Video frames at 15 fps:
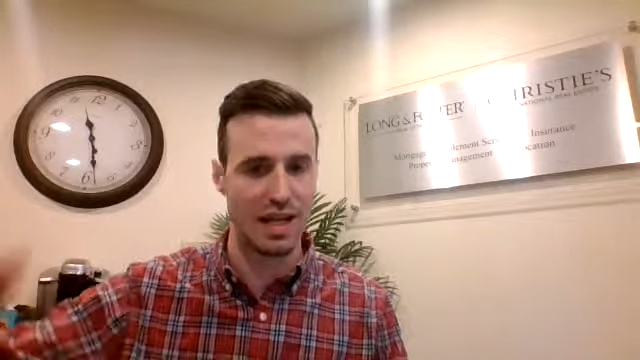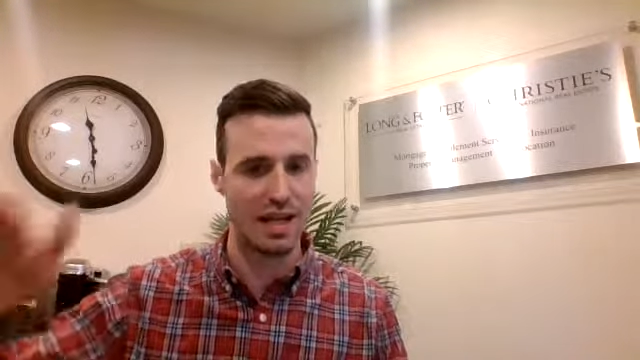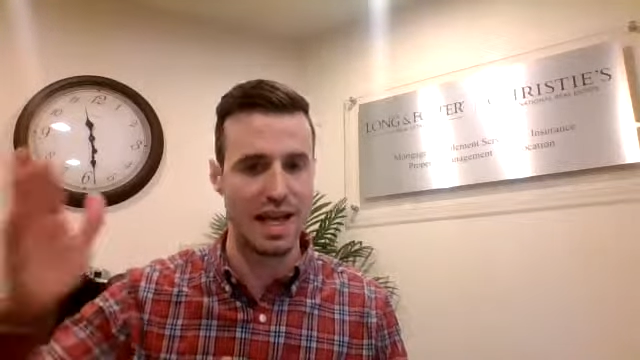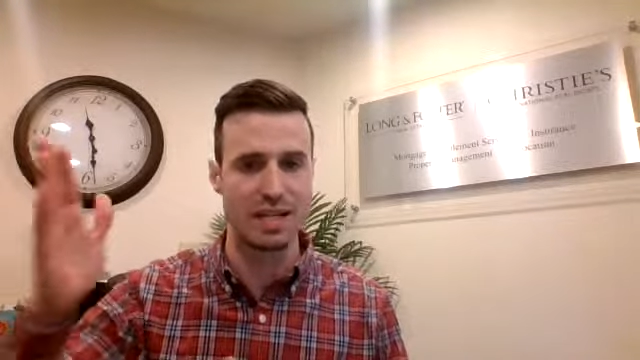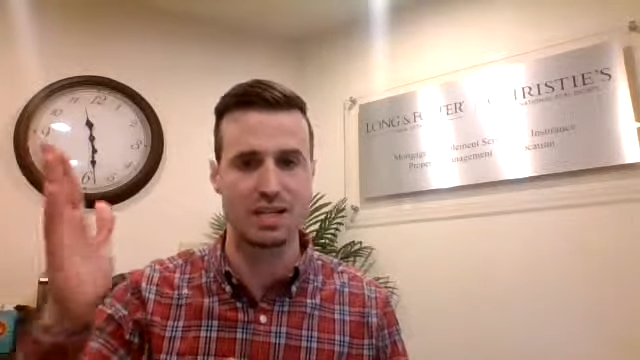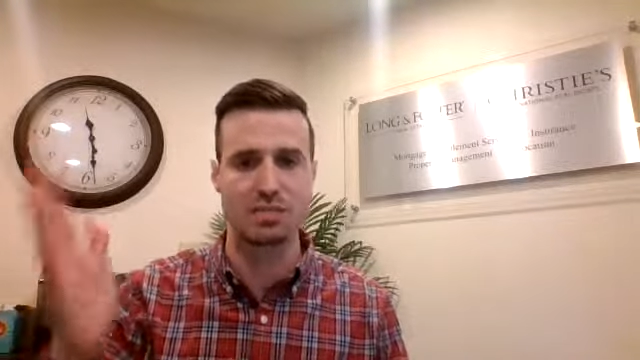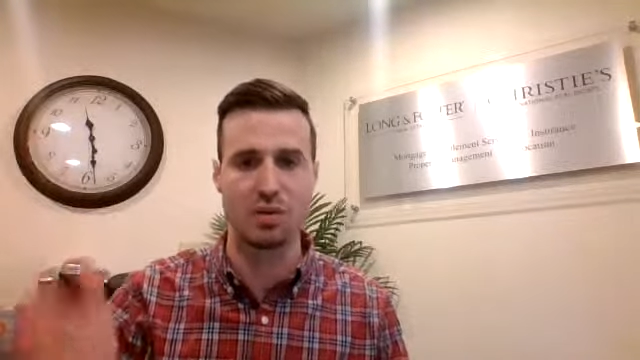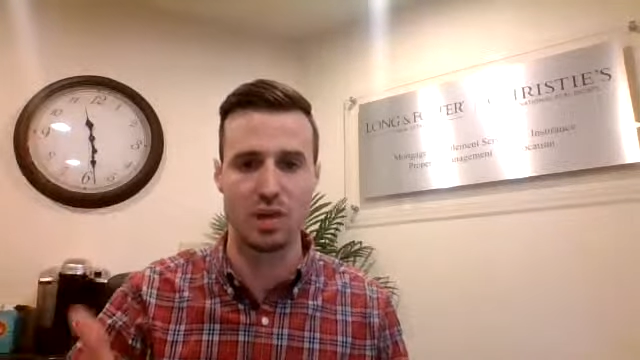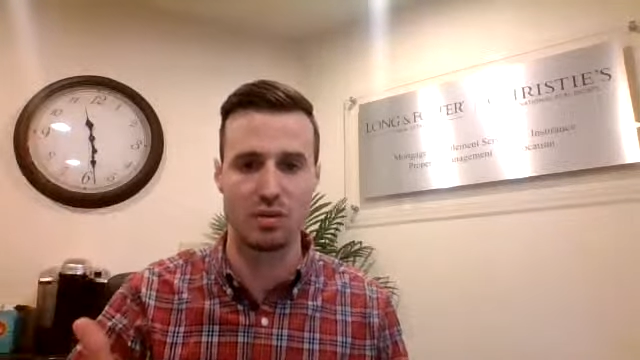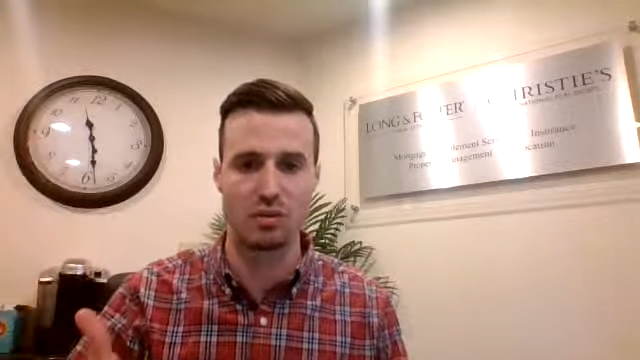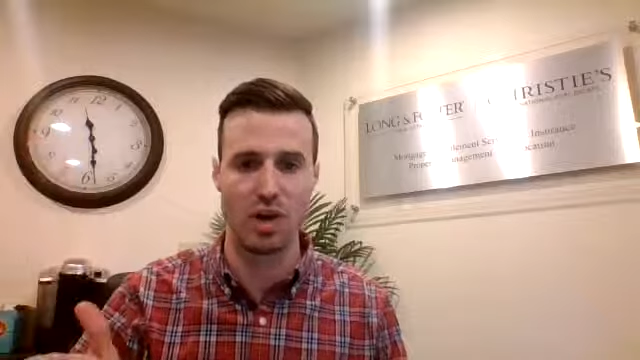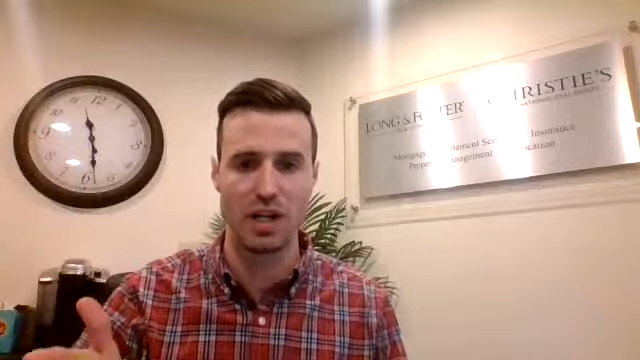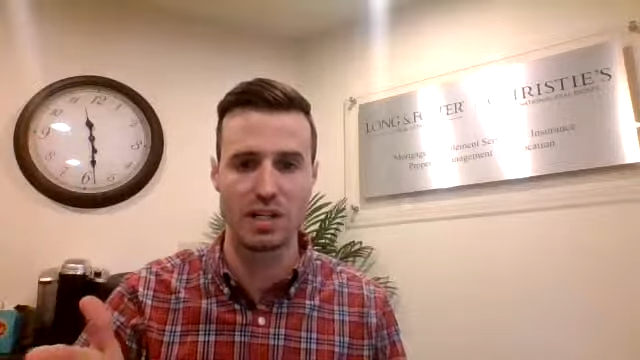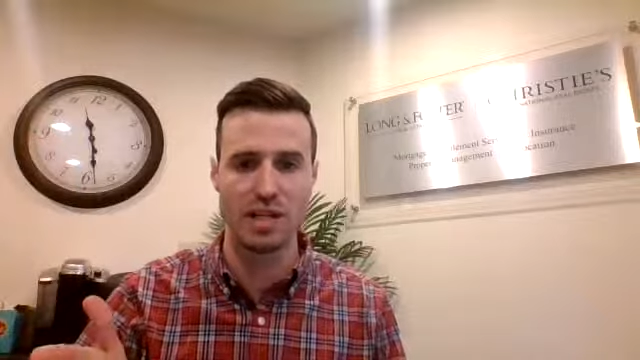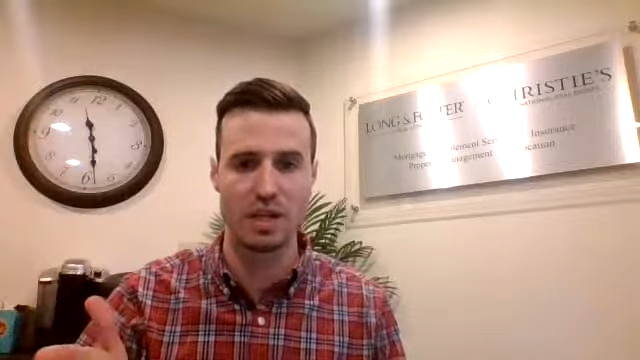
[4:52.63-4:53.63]
and that's split
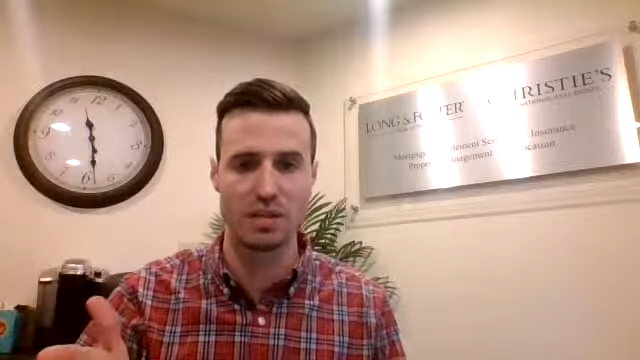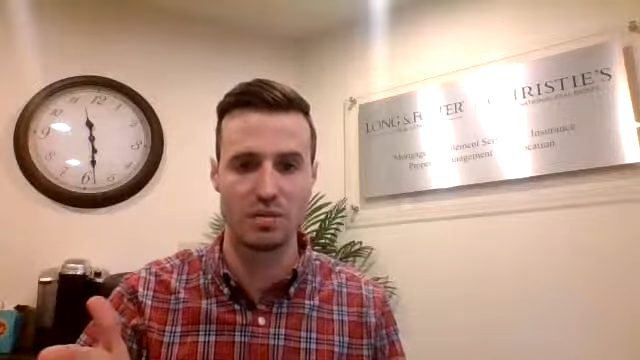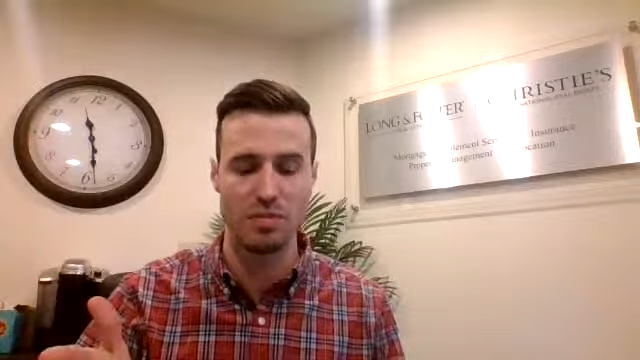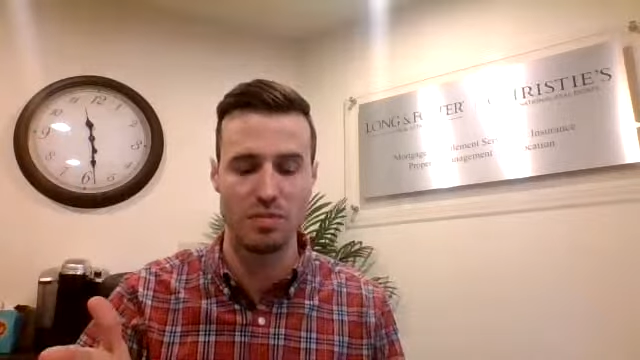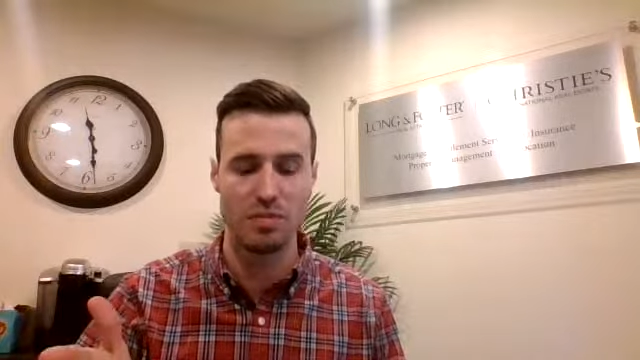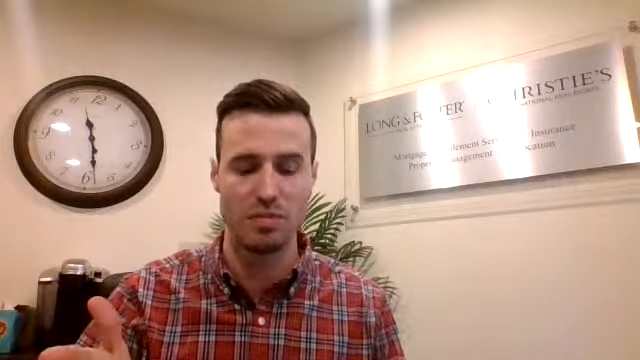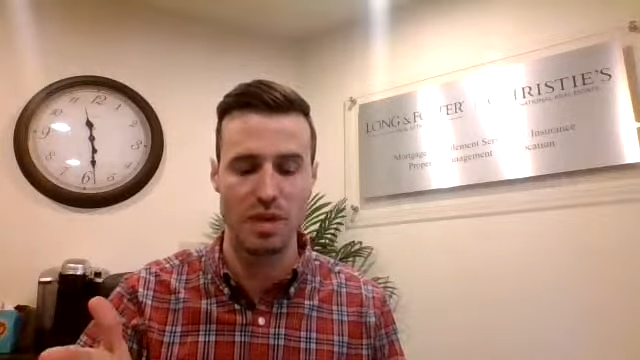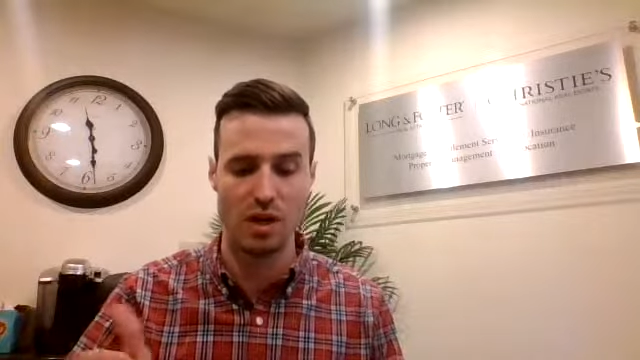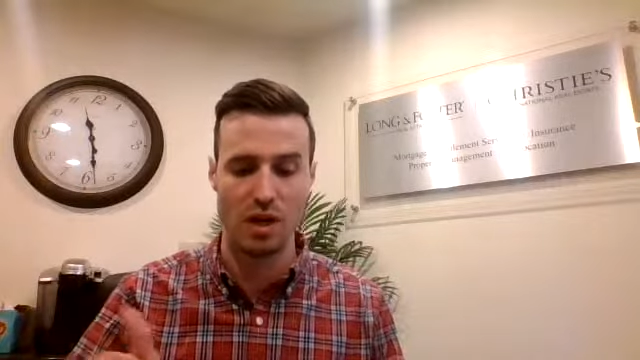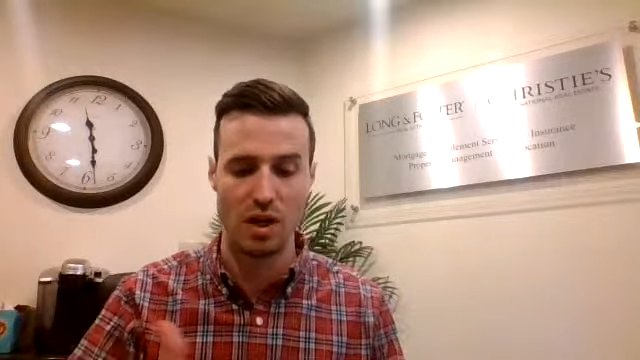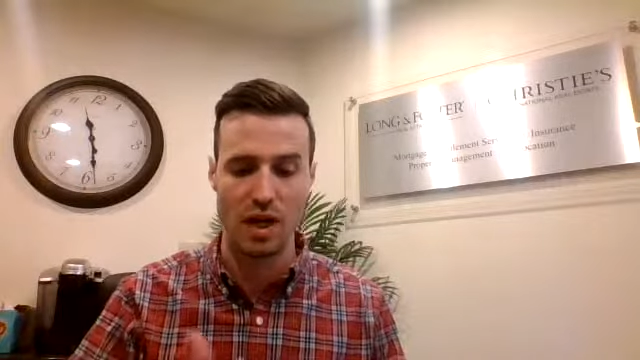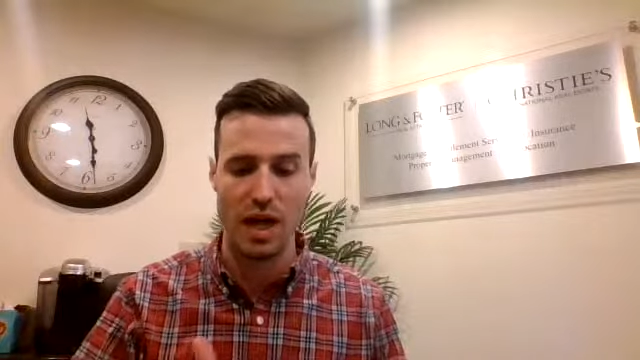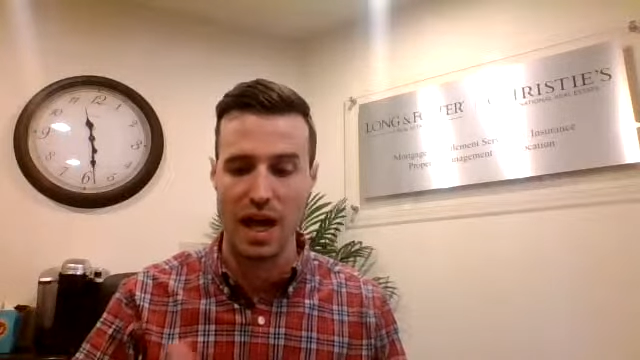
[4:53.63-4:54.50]
right down the middle,